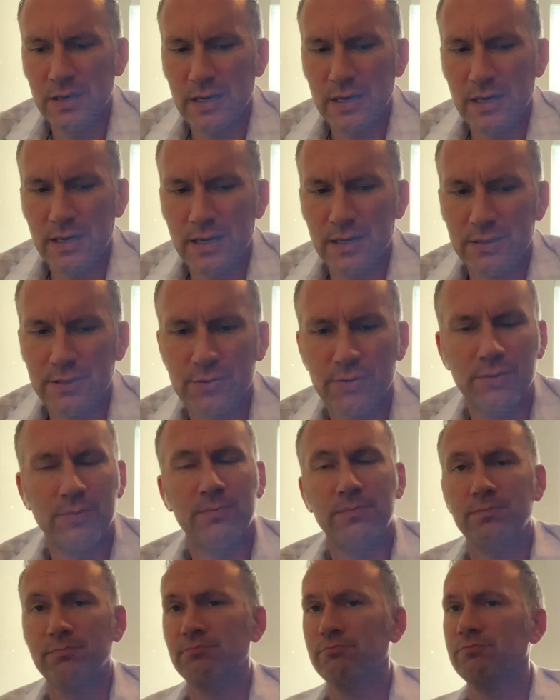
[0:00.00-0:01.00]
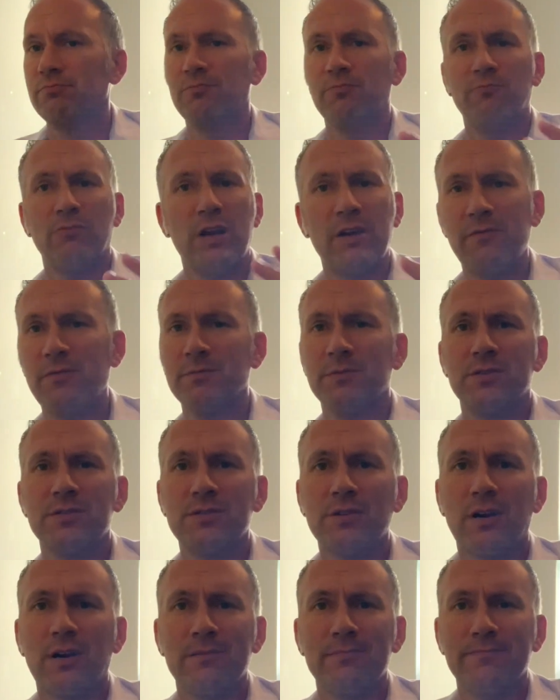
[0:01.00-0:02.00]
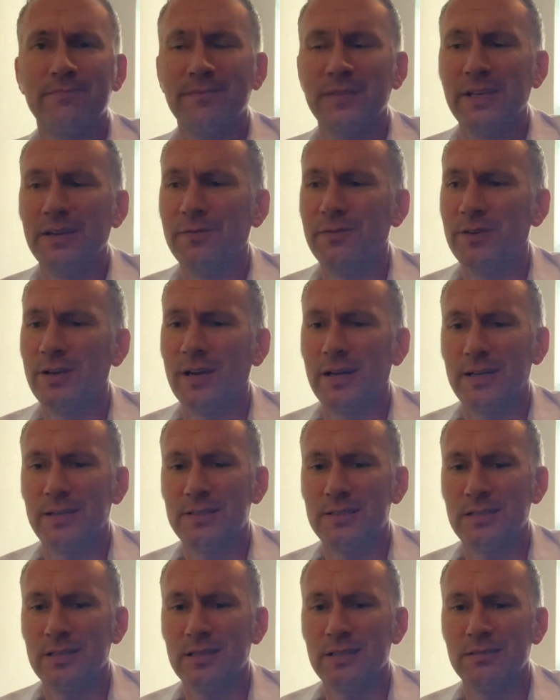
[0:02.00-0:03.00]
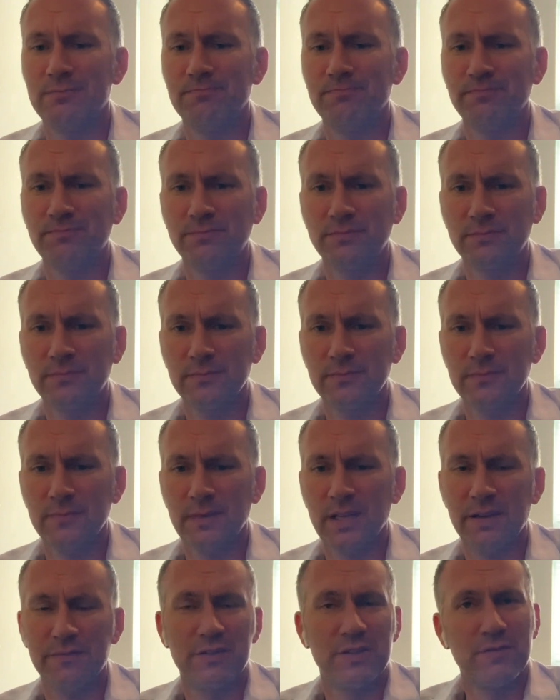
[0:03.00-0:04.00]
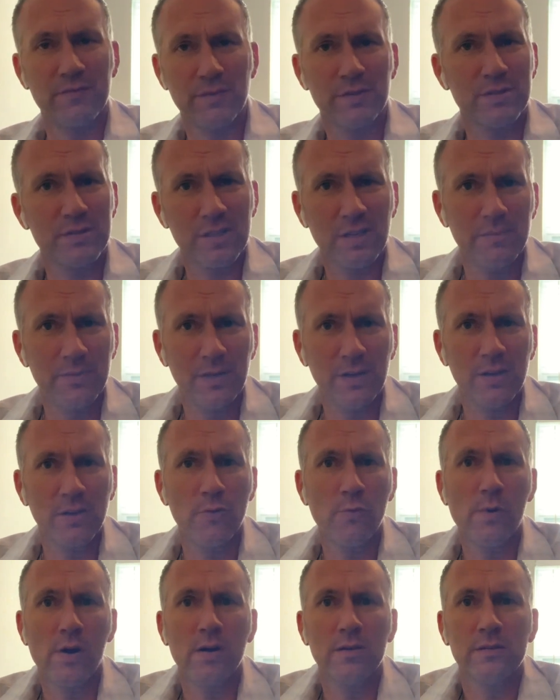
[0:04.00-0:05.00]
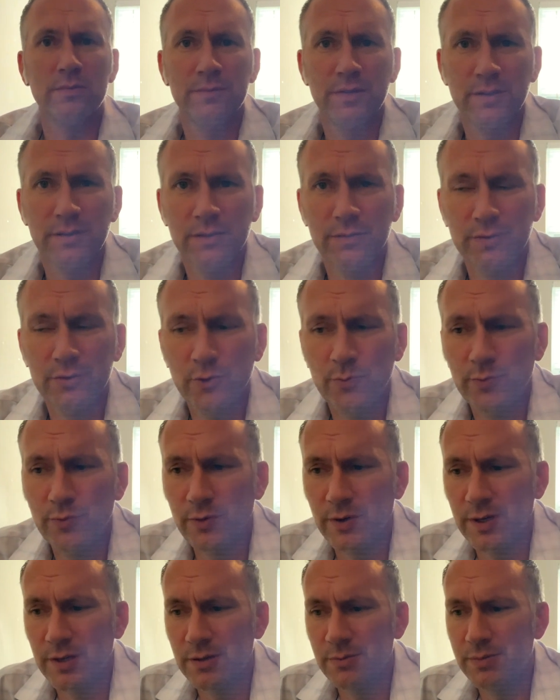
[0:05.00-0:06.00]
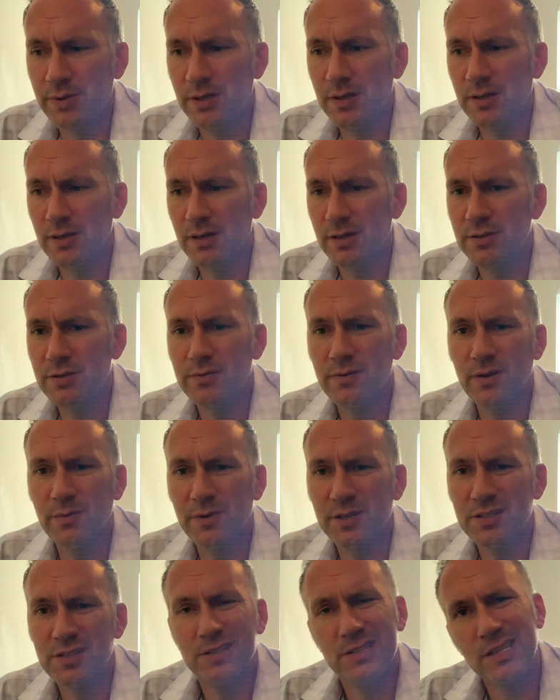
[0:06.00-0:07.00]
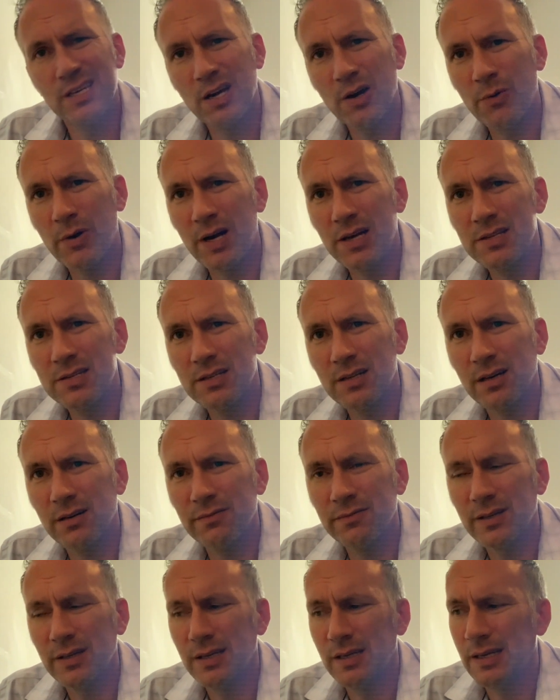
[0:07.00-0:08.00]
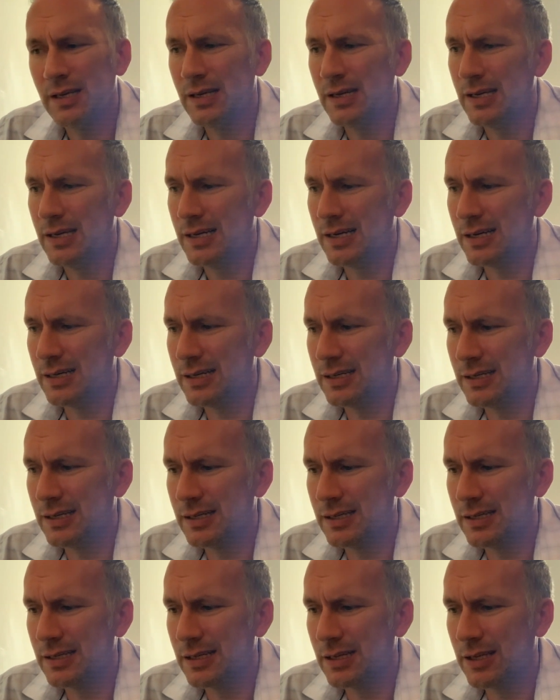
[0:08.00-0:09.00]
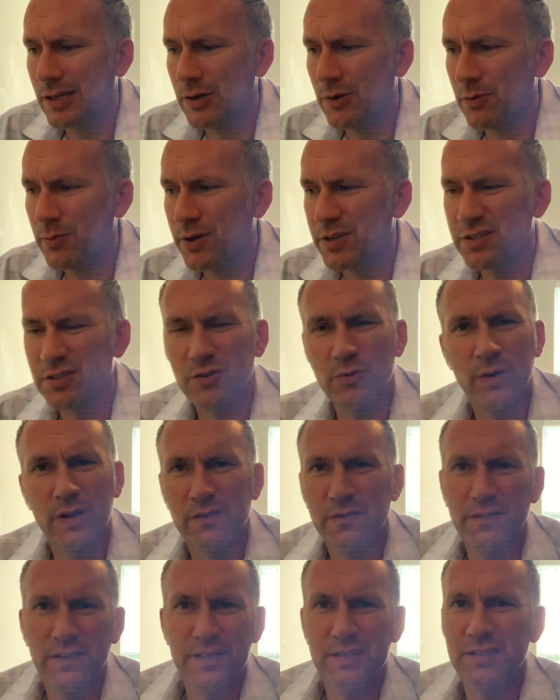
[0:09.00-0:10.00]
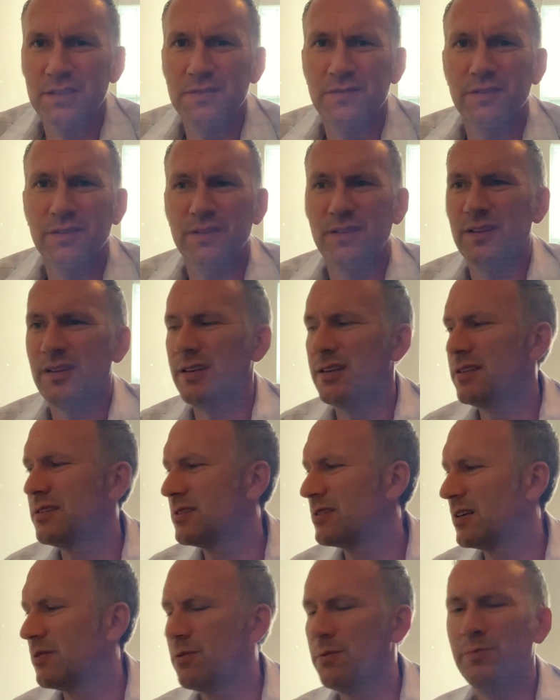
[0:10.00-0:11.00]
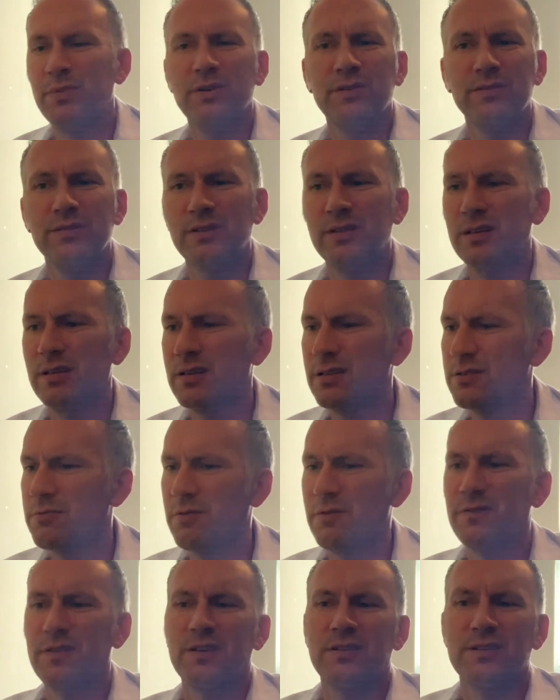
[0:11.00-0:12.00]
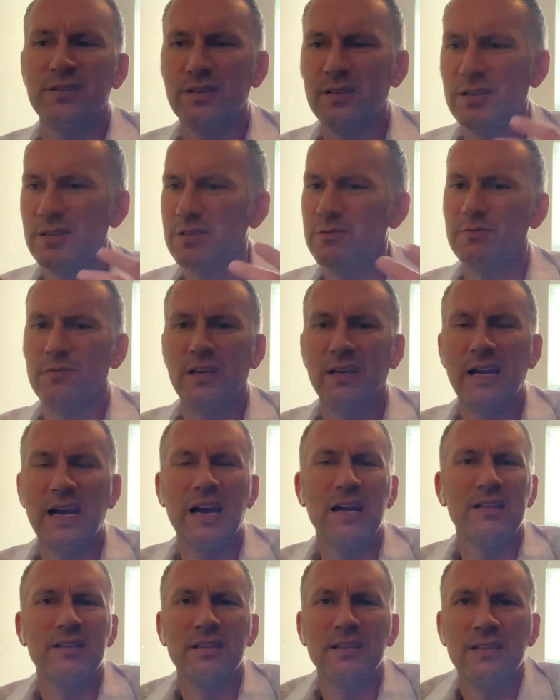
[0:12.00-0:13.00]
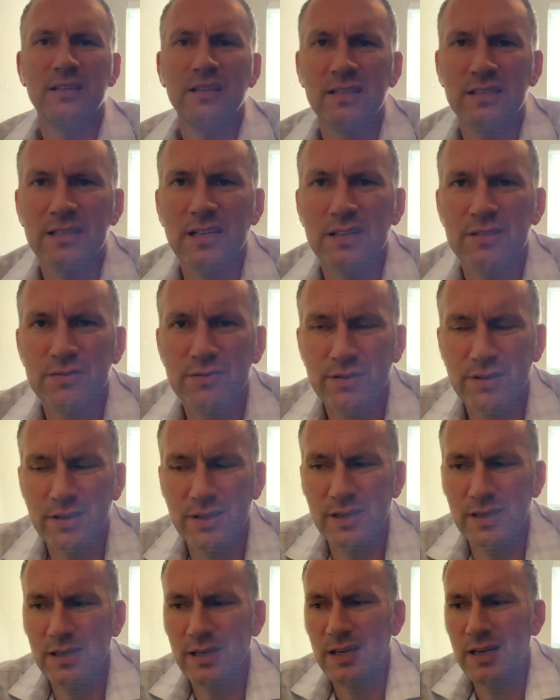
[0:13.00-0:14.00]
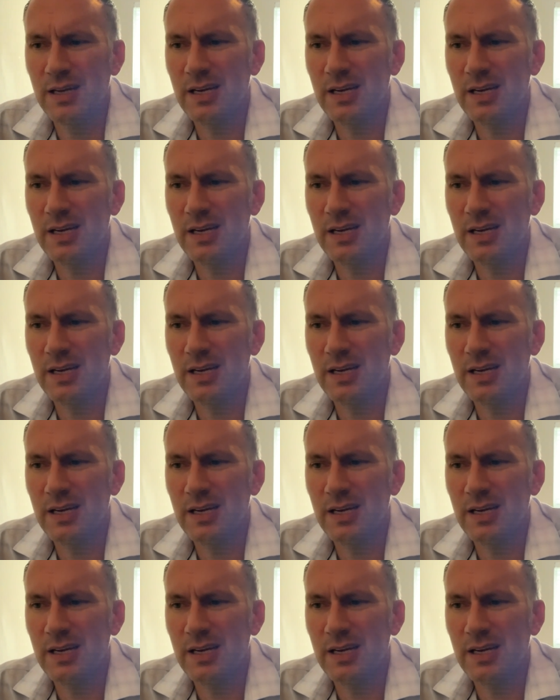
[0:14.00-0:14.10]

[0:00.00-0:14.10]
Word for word: Uh, so right from the start, if you guys, um, if it's your first time here, welcome to the group. We're going to be uh, doing a bunch of DIY stuff uh, you know, a bunch of quick fixes for things. Uh, we build things, we fix things, we add to things, that sort of thing.